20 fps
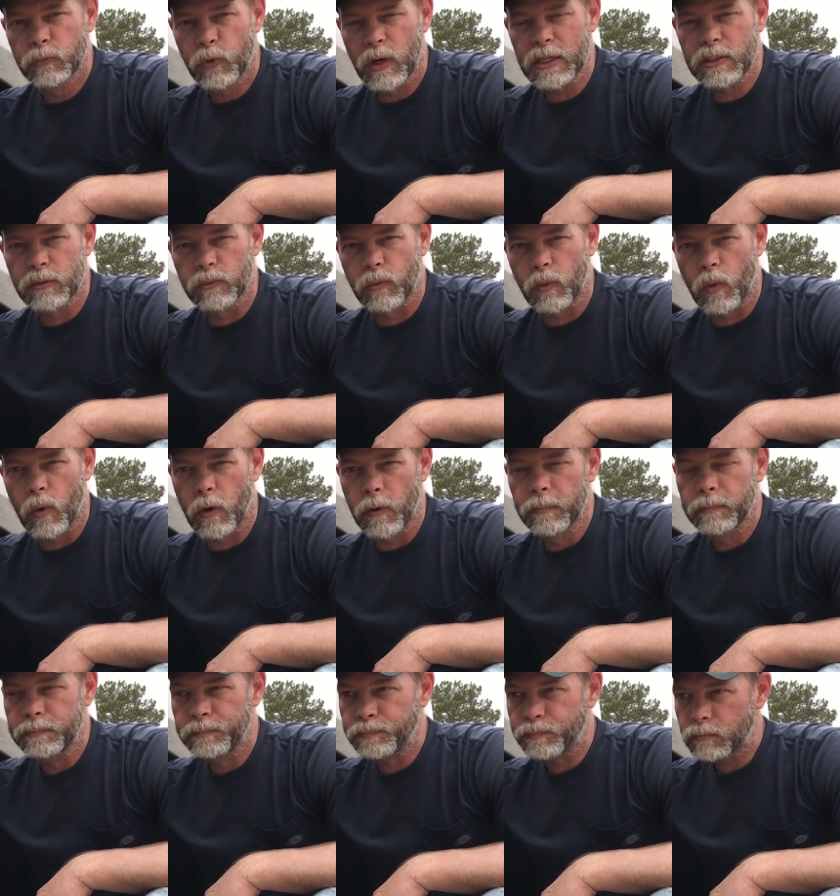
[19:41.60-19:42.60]

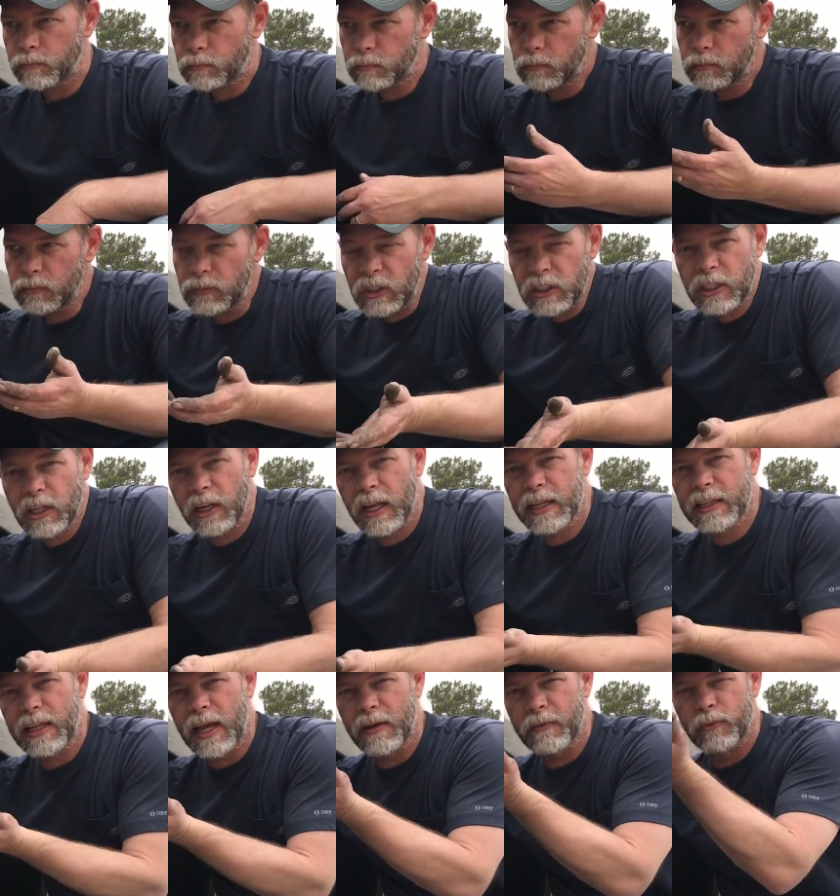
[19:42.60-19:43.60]
reservoir to
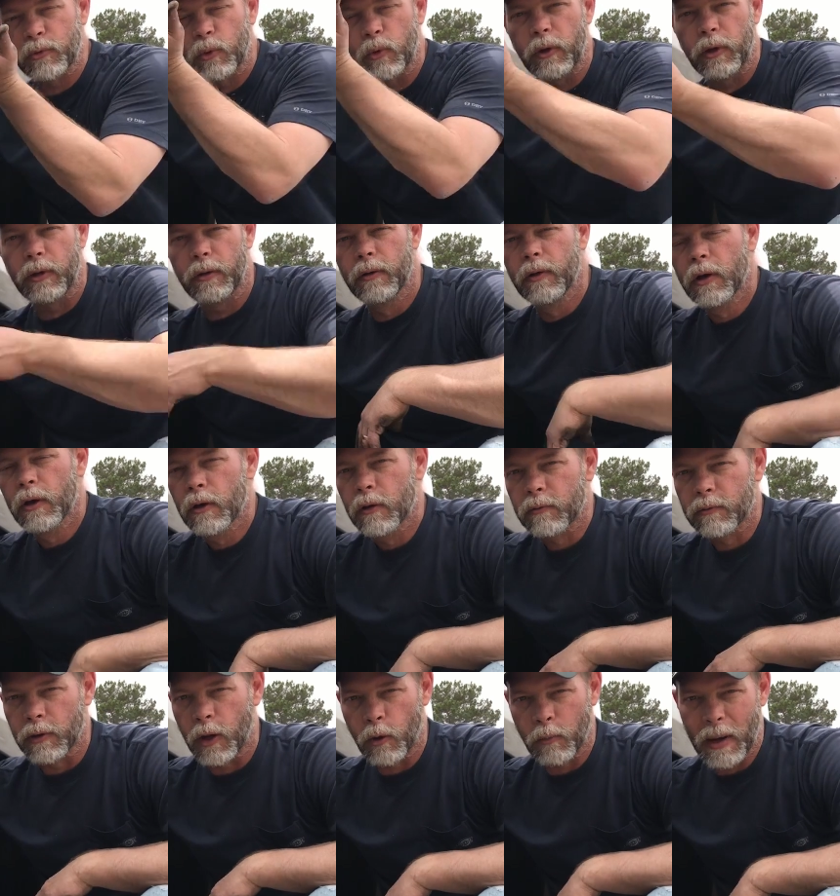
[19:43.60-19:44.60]
let that fluid
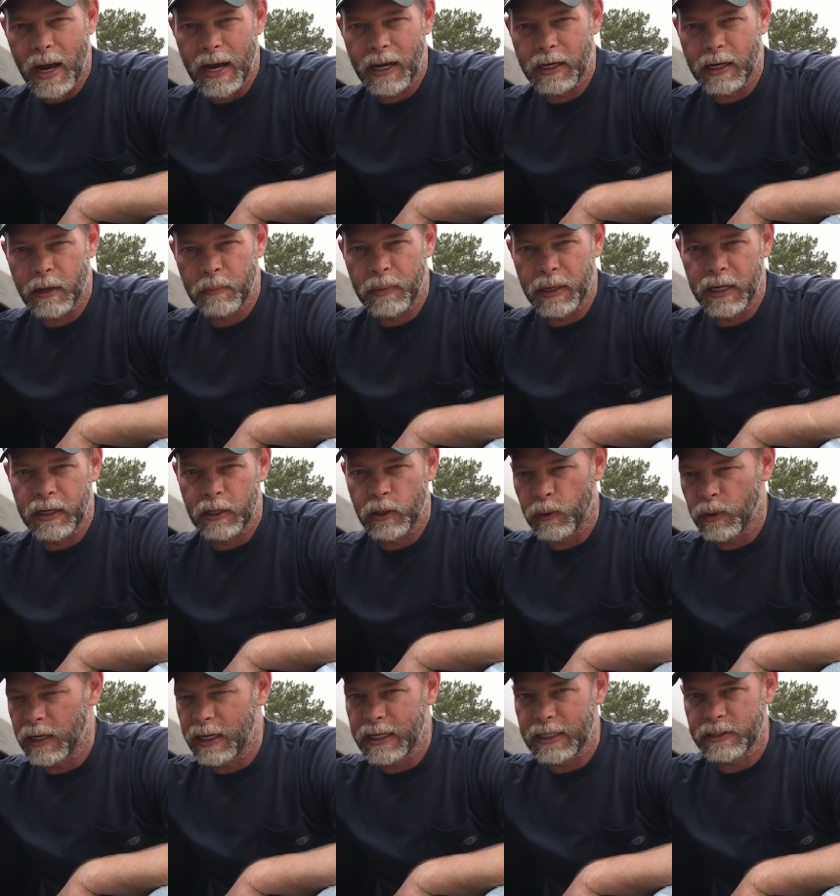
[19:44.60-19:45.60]
flow back up
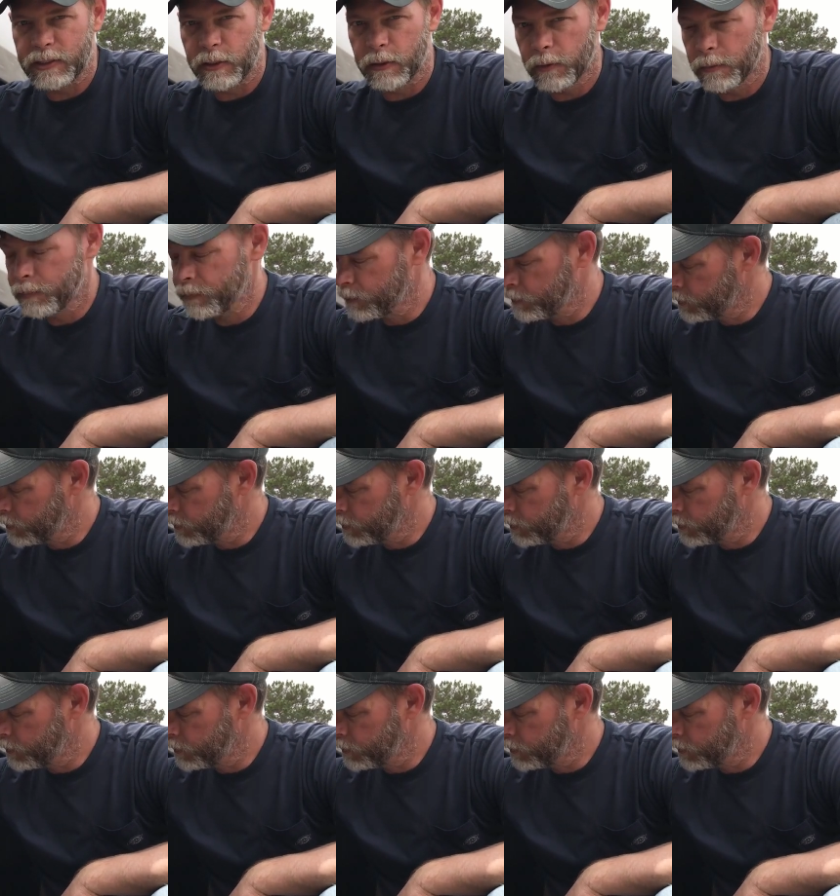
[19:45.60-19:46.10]
into it easier.